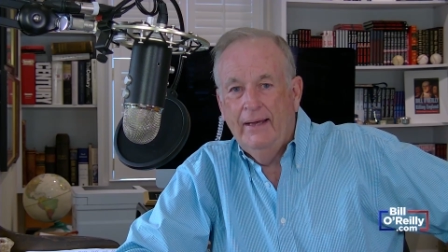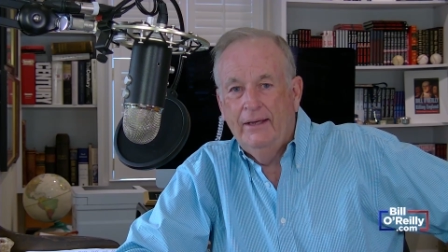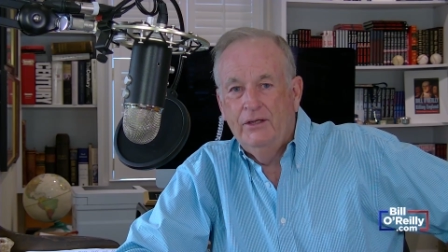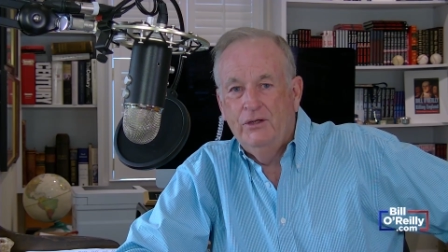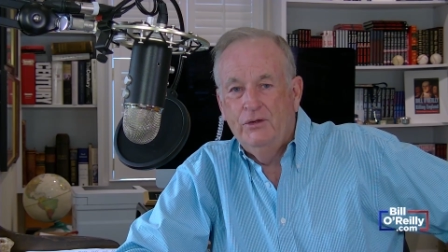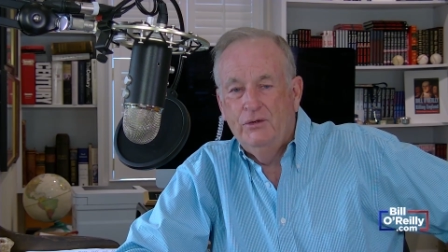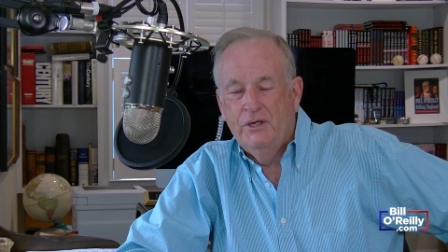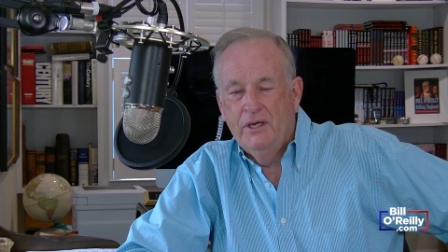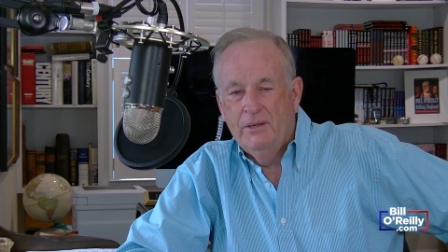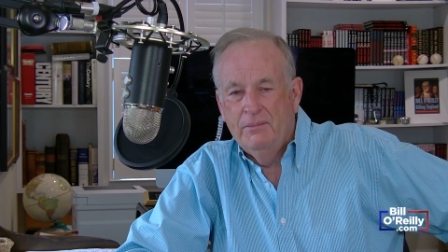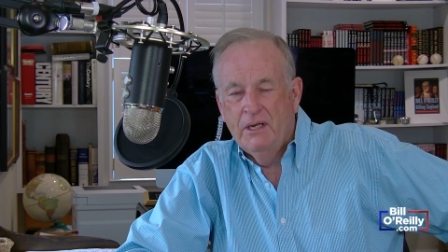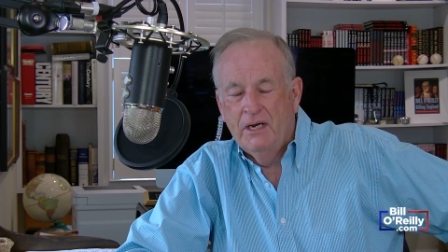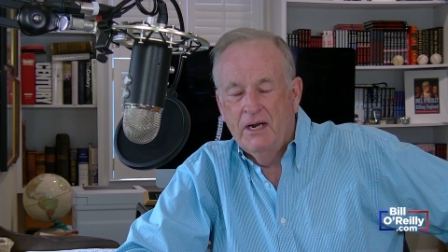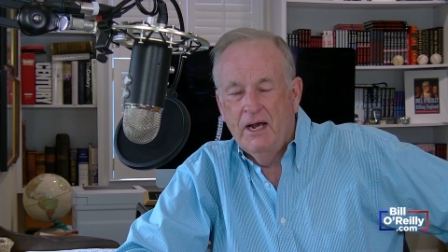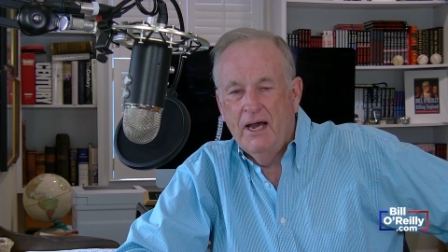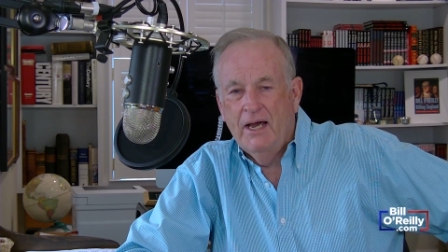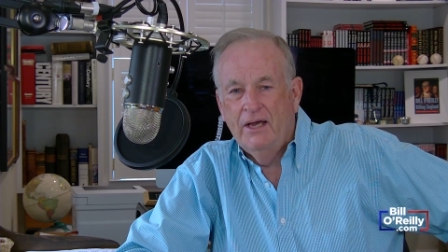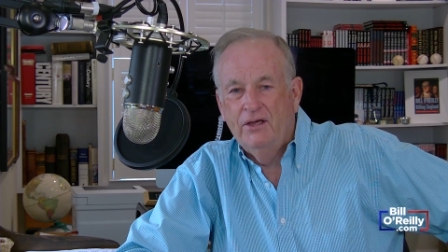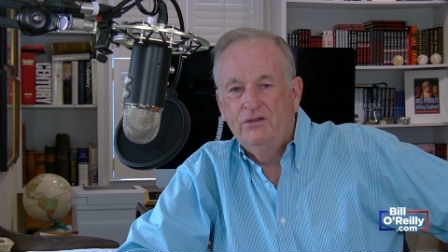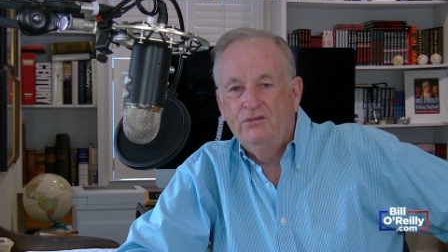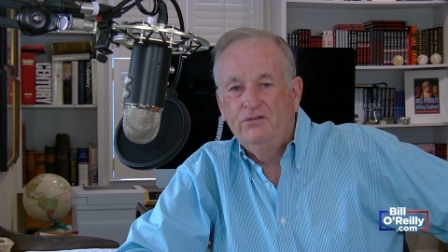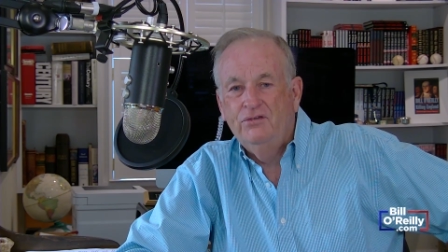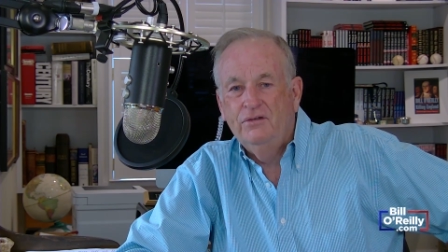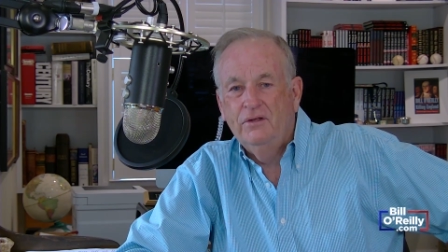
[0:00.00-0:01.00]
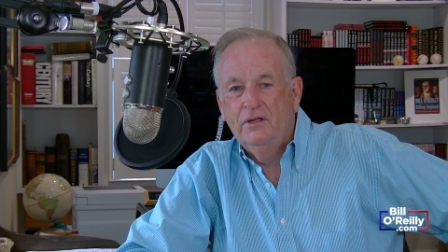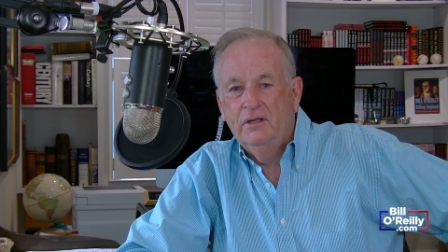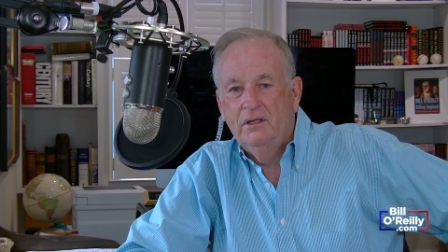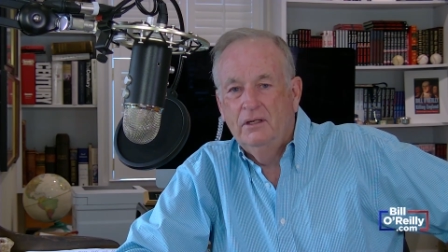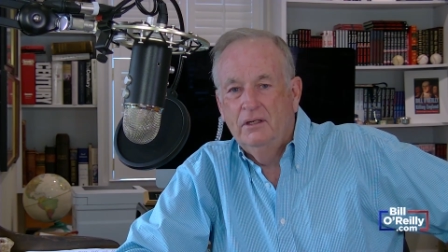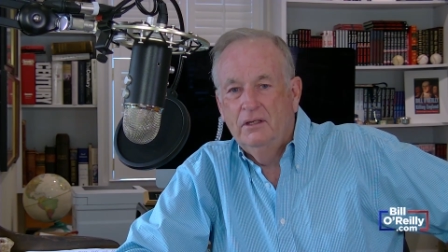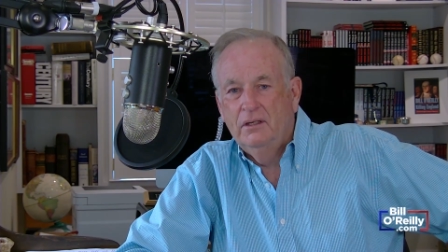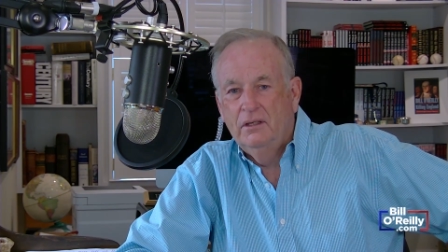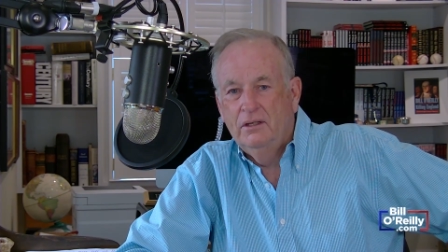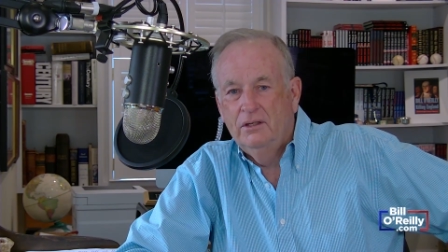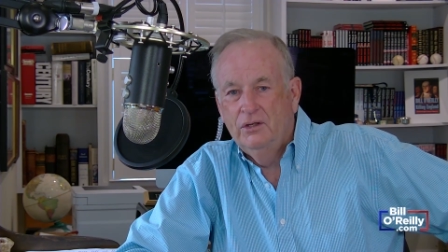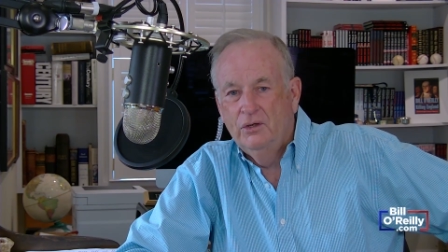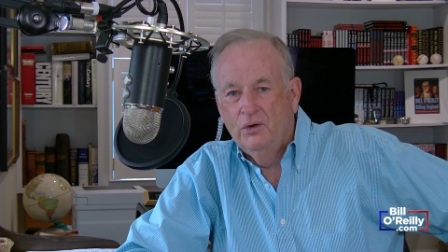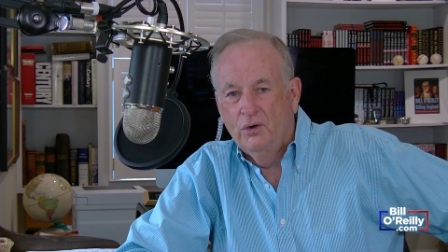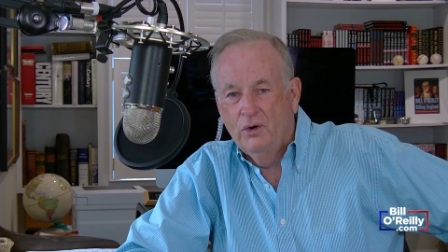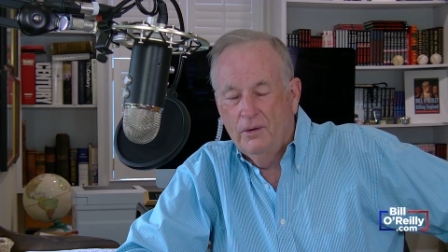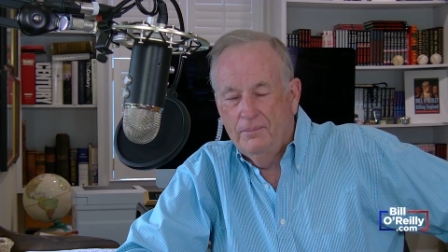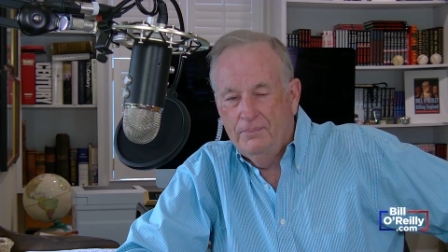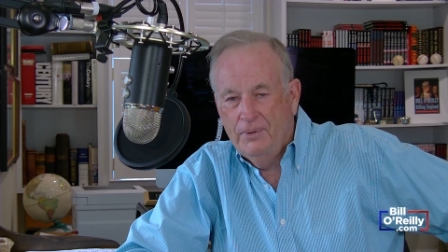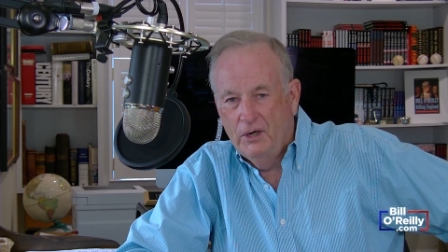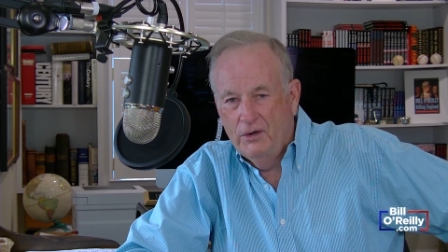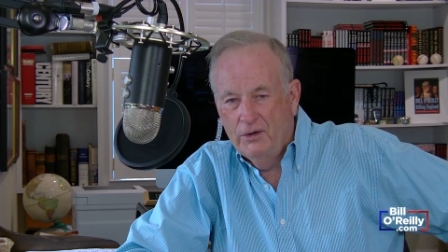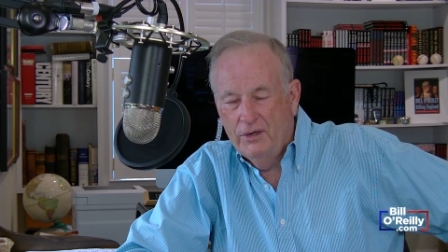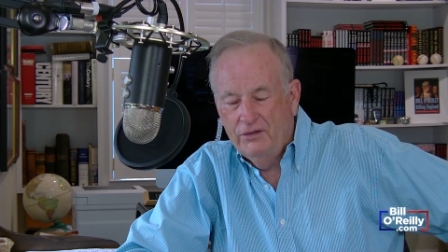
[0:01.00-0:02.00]
You demonize your
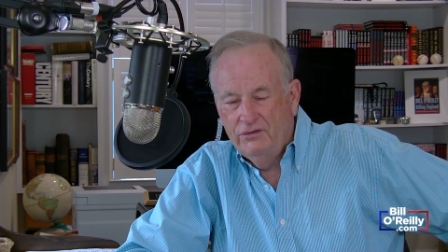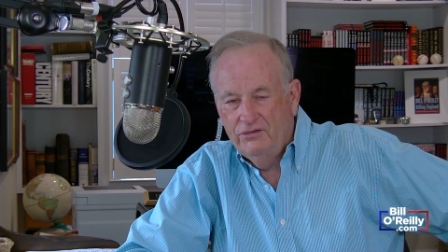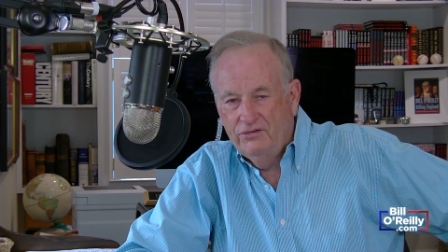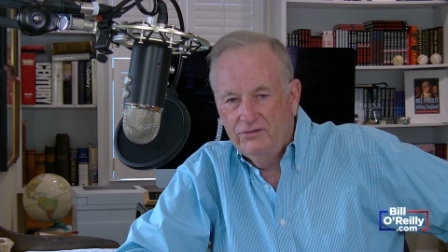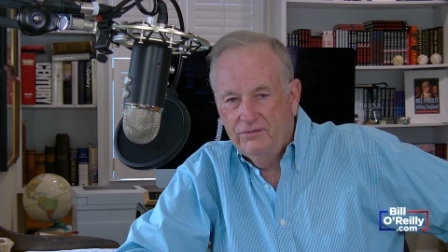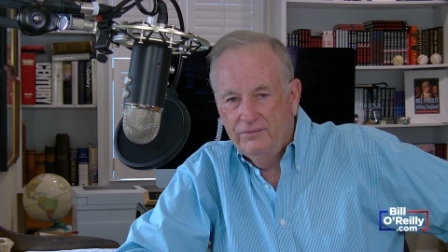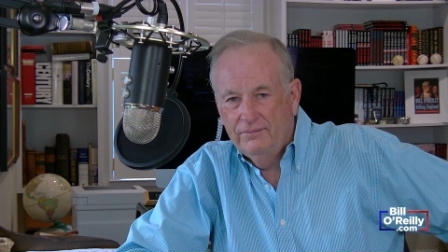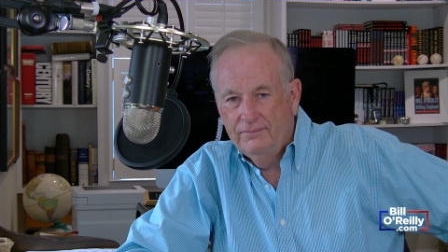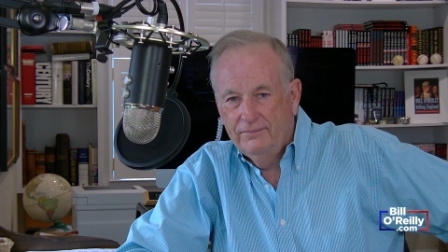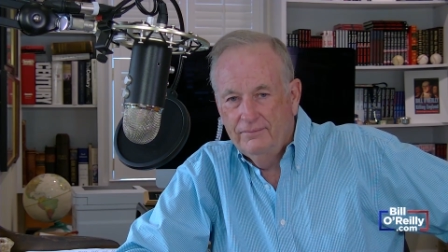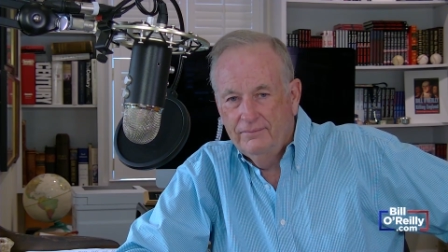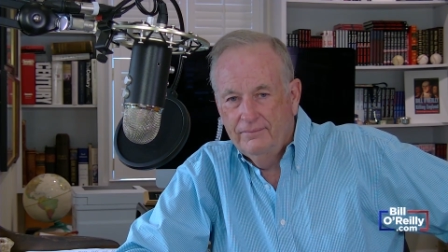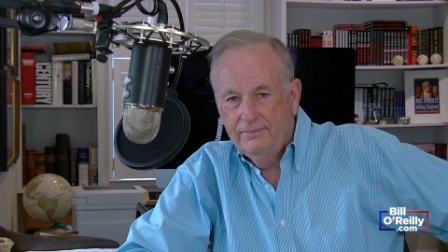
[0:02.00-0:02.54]
opponents.